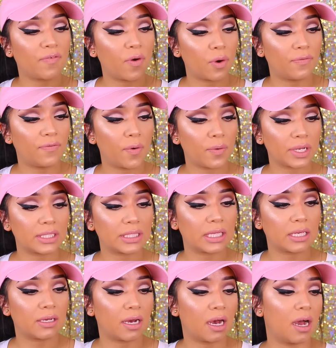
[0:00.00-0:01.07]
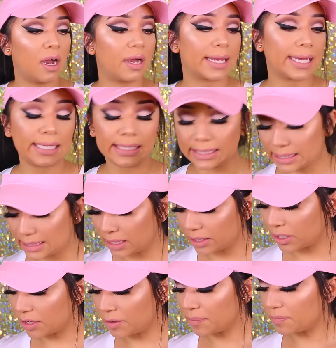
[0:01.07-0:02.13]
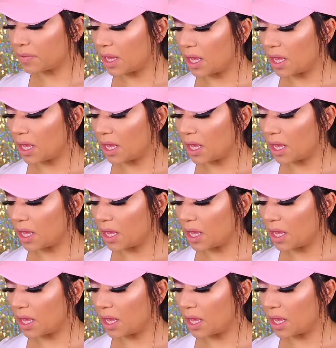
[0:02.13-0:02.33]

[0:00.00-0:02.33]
Photo Focus Concealer,